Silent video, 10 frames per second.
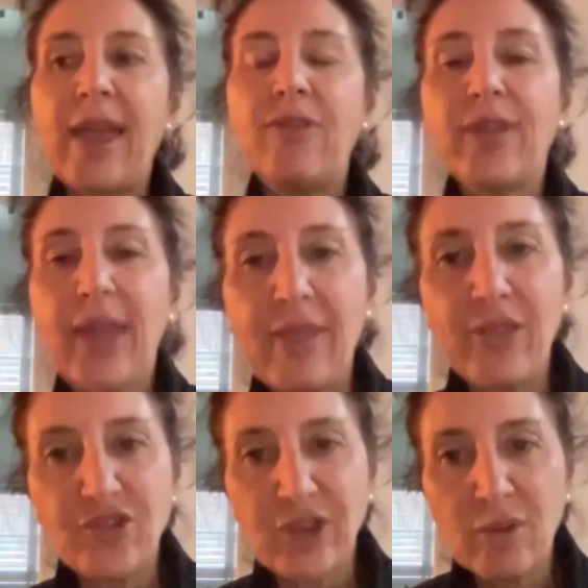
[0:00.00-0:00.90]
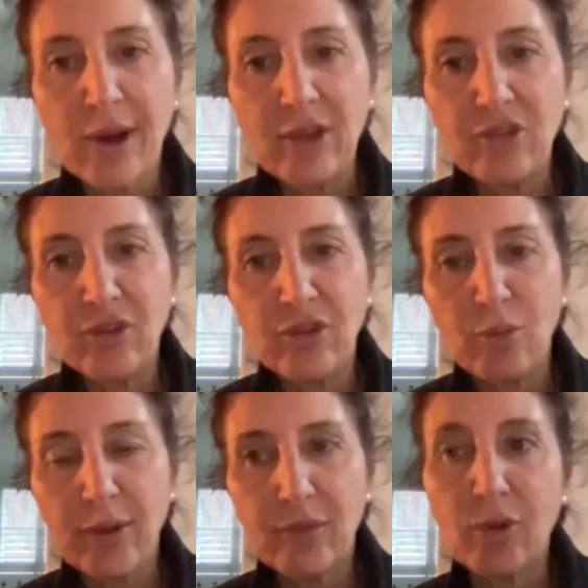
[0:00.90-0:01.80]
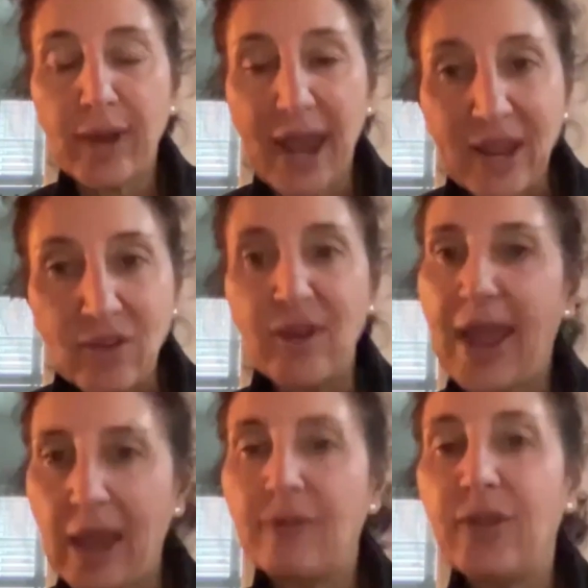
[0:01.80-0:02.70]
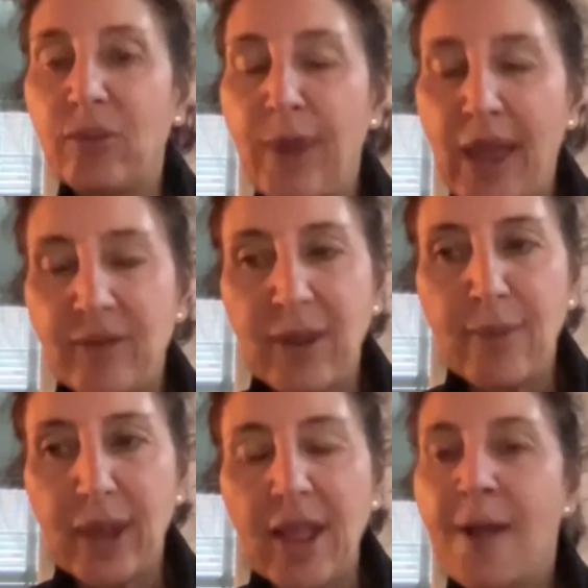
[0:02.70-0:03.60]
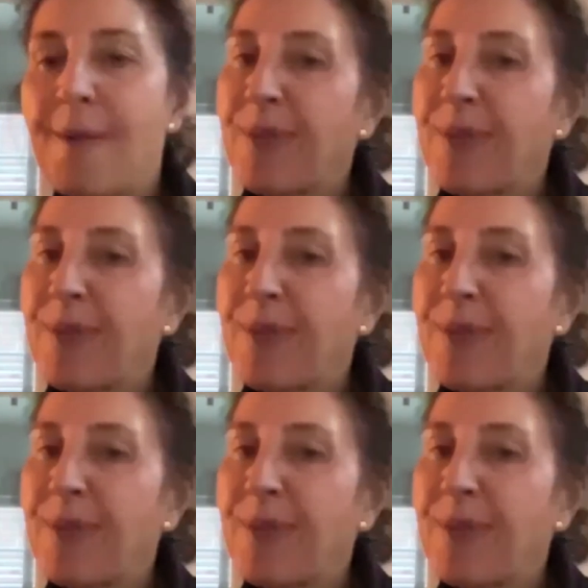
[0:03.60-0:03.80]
and the generation that we've created out of this pandemic